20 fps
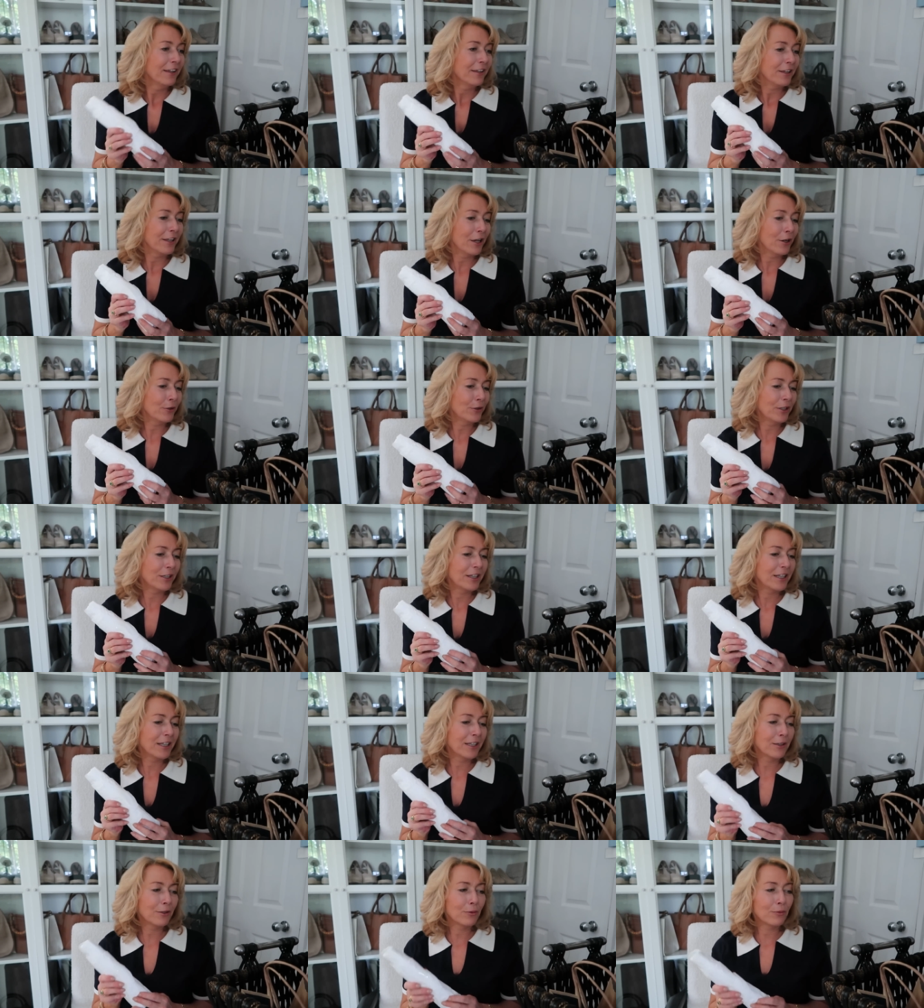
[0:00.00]
The only
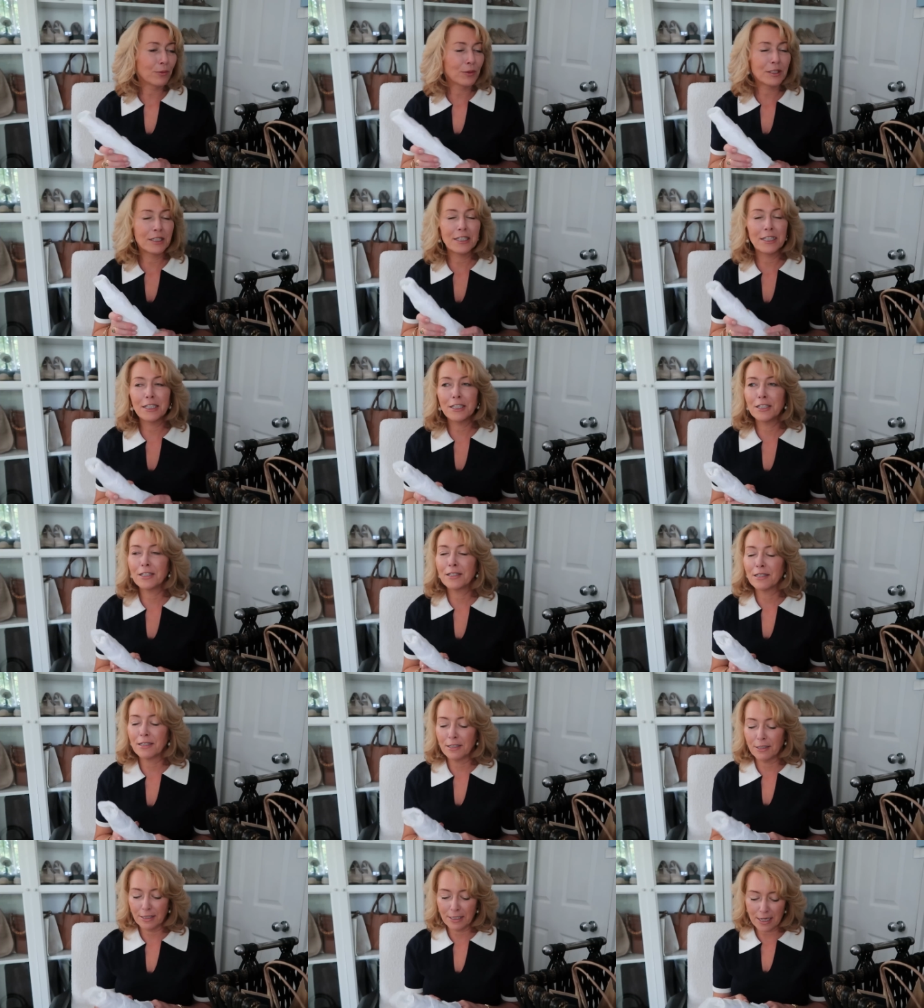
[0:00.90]
thing that we did
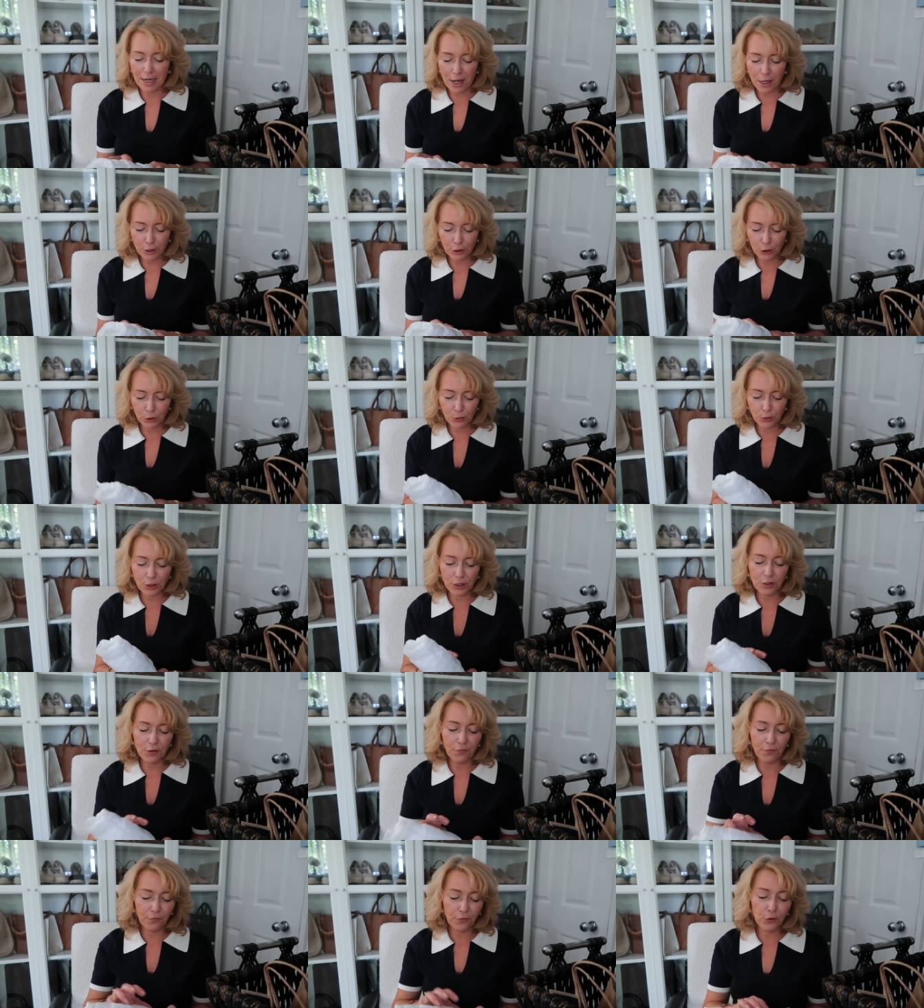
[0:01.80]
touch was
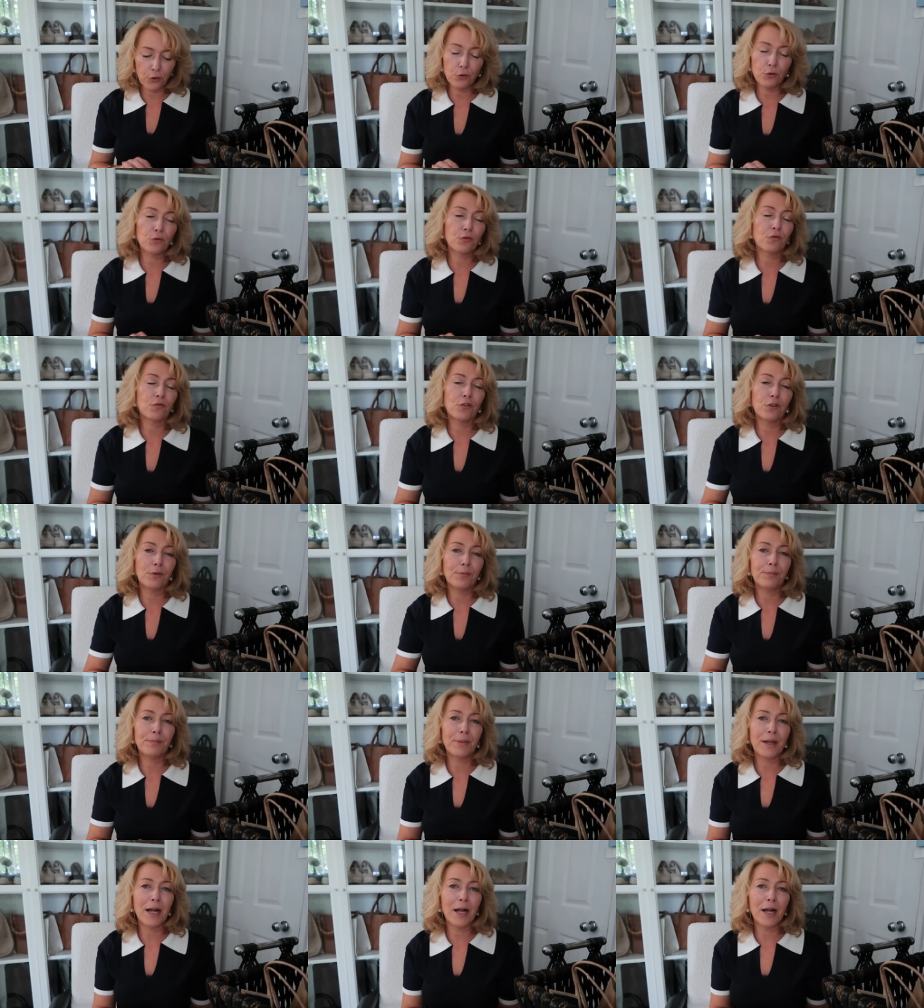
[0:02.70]
the food from